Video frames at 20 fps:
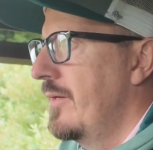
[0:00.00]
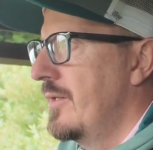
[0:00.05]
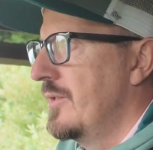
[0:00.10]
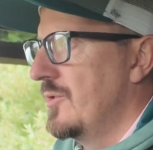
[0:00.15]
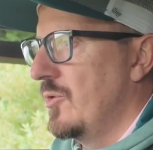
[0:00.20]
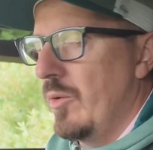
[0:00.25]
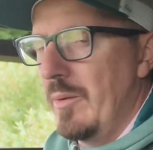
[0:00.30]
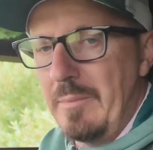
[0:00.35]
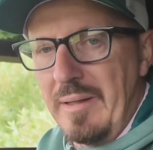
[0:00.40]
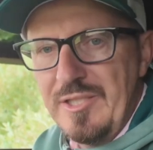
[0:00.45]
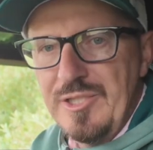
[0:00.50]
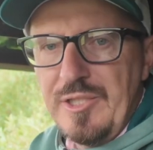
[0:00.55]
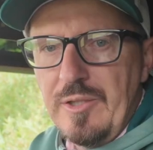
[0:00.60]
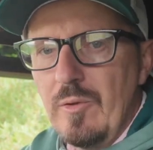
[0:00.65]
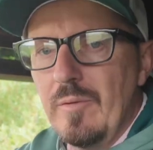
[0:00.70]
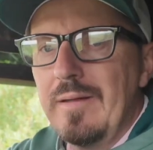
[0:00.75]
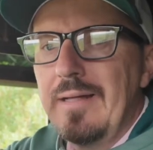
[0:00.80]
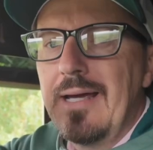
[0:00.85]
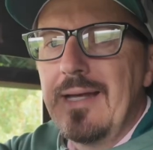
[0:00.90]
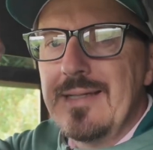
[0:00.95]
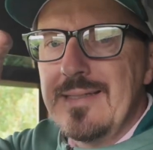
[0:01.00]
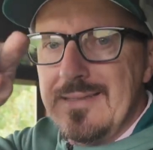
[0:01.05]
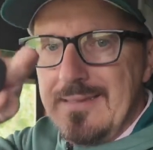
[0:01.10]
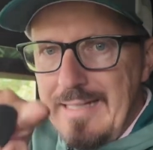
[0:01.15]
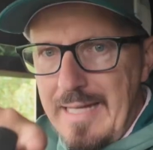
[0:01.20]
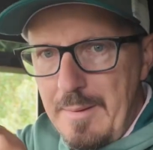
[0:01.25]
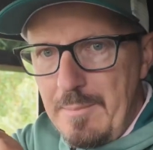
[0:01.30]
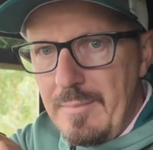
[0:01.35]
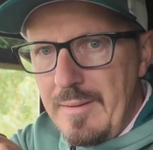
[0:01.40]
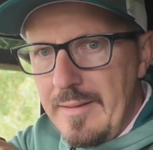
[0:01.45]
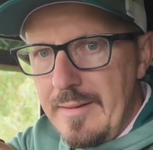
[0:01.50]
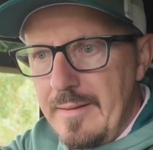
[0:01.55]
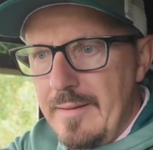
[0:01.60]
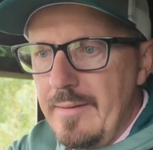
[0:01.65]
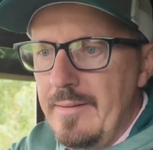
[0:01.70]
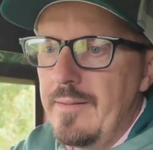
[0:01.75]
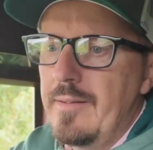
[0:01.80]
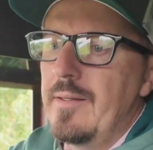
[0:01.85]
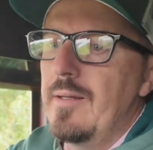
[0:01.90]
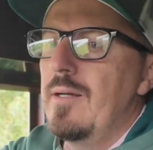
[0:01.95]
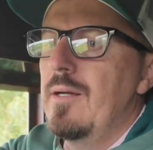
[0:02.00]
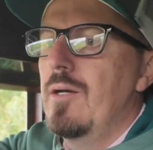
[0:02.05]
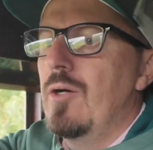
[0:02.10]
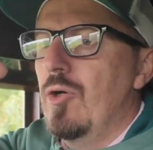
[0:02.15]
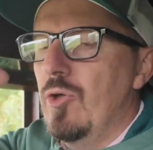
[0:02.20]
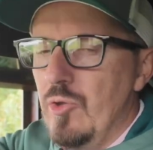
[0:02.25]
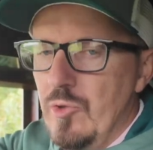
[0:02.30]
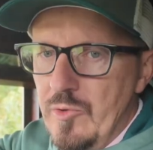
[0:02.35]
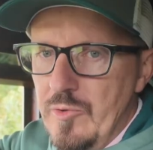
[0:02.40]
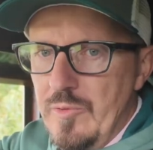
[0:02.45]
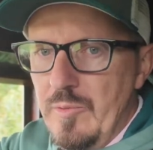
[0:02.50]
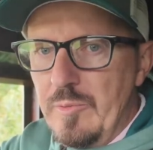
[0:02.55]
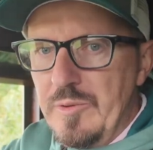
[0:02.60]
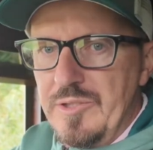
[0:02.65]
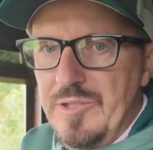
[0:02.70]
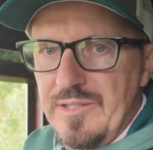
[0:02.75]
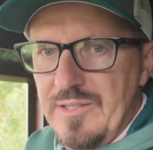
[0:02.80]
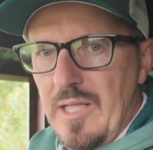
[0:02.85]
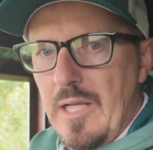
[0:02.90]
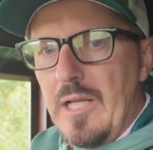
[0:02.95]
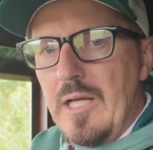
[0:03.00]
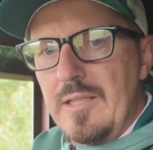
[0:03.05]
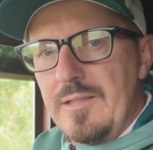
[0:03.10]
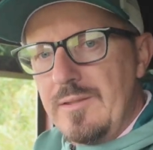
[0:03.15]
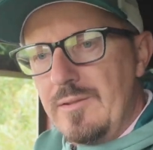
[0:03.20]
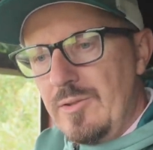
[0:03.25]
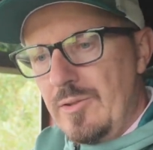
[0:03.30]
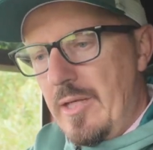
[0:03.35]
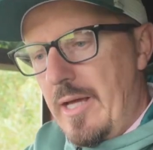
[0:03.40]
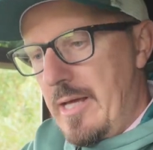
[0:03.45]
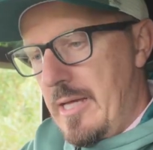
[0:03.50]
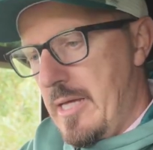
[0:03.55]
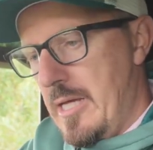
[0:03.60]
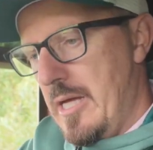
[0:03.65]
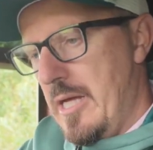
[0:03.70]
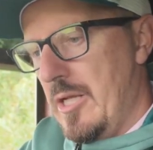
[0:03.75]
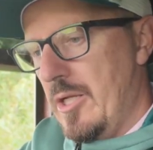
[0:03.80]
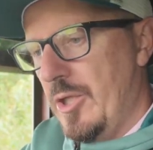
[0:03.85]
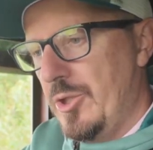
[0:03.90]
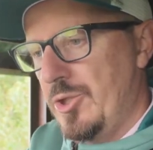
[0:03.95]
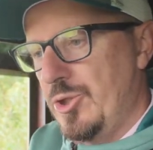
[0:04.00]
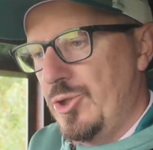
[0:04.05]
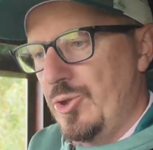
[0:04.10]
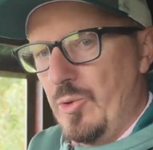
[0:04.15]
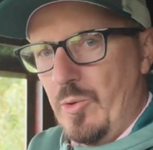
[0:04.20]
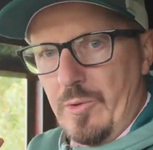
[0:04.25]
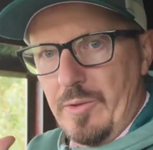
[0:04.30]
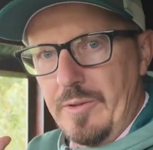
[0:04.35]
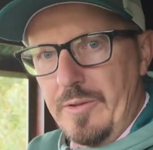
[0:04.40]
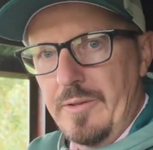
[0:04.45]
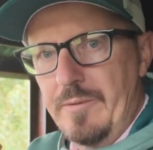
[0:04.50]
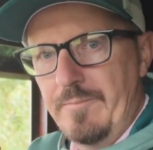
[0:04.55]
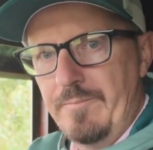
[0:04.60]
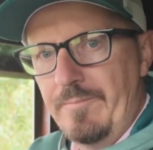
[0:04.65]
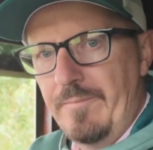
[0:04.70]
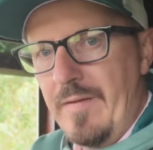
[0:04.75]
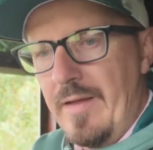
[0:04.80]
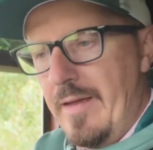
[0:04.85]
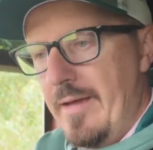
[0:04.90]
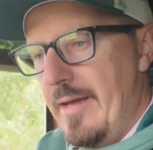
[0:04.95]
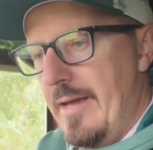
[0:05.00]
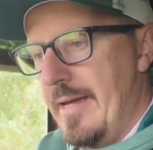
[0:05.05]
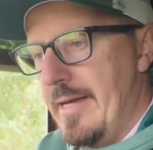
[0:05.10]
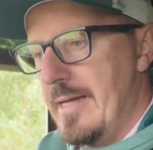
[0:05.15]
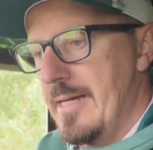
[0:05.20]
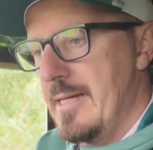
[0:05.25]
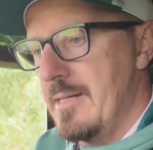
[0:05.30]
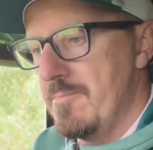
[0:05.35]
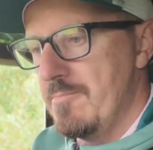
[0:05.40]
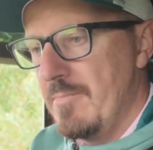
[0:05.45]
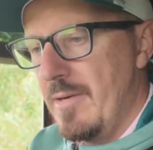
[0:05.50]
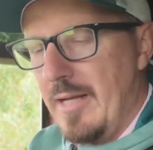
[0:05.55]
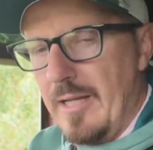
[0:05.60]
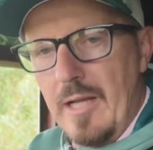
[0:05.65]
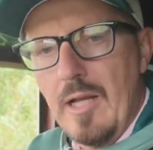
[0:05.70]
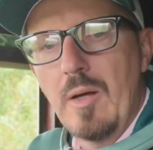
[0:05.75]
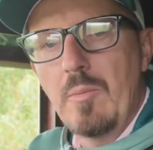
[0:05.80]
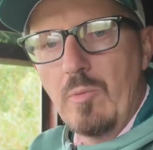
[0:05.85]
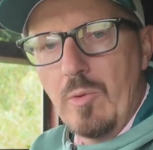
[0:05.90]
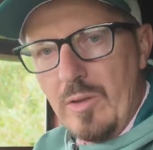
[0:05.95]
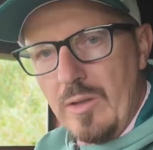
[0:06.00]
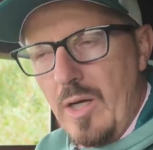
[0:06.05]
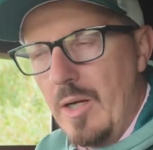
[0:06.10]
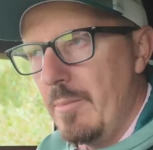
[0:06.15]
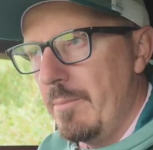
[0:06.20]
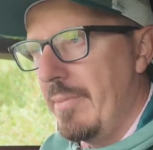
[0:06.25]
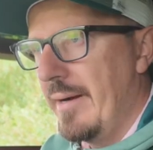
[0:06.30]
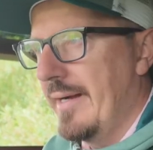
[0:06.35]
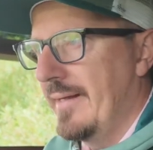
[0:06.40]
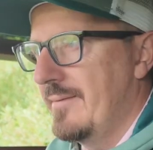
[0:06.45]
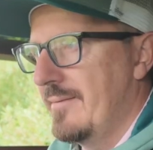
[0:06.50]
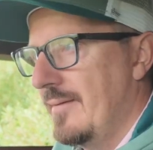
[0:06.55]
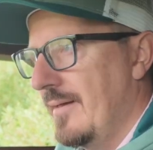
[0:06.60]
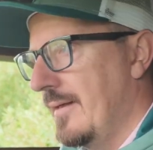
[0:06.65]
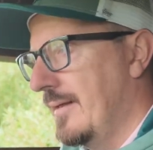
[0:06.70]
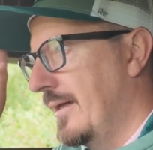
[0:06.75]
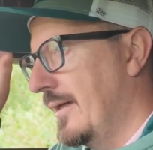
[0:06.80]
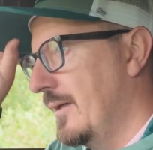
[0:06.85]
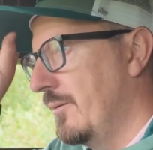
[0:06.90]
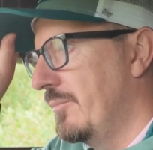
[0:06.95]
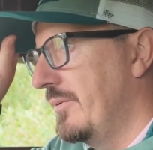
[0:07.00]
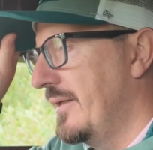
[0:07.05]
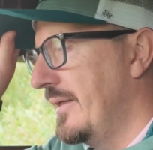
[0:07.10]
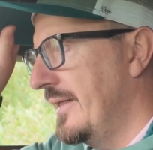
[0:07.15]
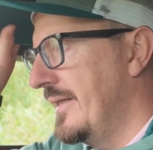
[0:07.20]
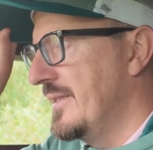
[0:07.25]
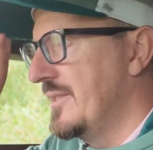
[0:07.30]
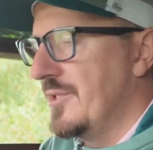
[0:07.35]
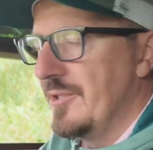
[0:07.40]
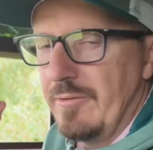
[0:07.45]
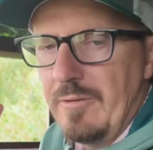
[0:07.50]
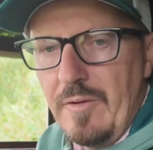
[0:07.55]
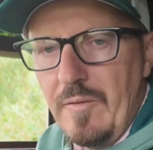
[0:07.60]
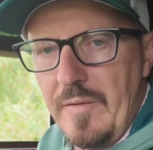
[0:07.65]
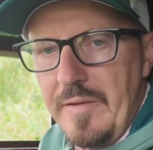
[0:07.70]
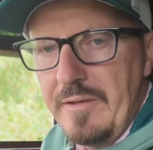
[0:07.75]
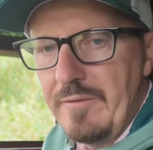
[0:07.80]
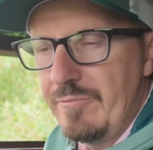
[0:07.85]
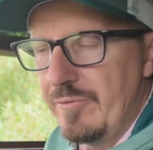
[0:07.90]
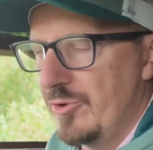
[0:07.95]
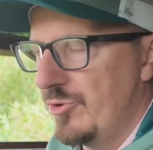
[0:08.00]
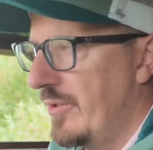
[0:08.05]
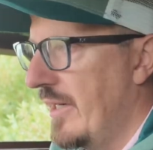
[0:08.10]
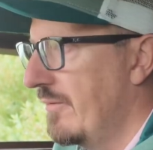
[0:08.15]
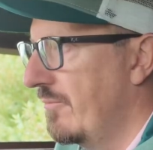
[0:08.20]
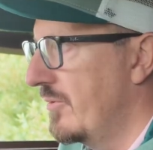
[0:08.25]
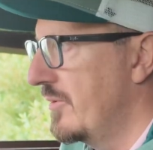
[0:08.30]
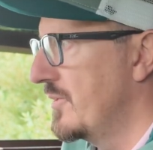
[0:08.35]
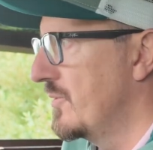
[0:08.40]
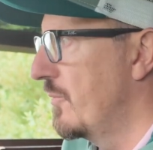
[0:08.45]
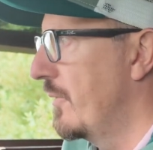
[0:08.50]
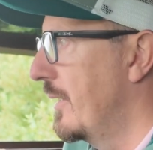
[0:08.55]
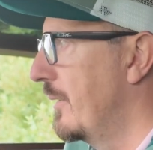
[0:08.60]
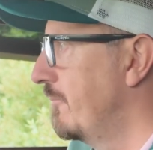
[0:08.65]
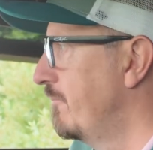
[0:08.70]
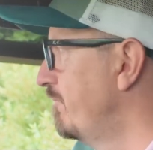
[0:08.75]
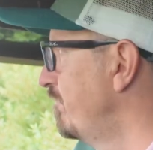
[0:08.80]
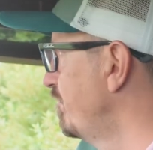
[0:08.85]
So I'm actually going to get a Zemlin hood, which is a lot shorter and a lot more compact. That'll be easier and lighter for travel as well.